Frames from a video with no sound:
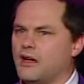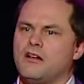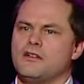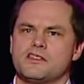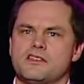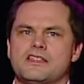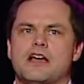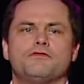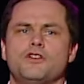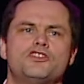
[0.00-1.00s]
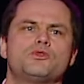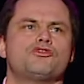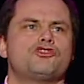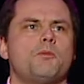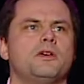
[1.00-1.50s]
Oh, it's now virtual
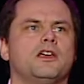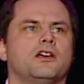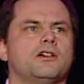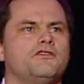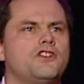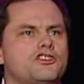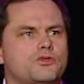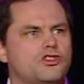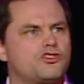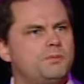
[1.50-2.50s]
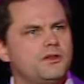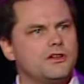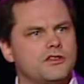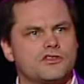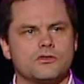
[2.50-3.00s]
shopping, a virtual experience.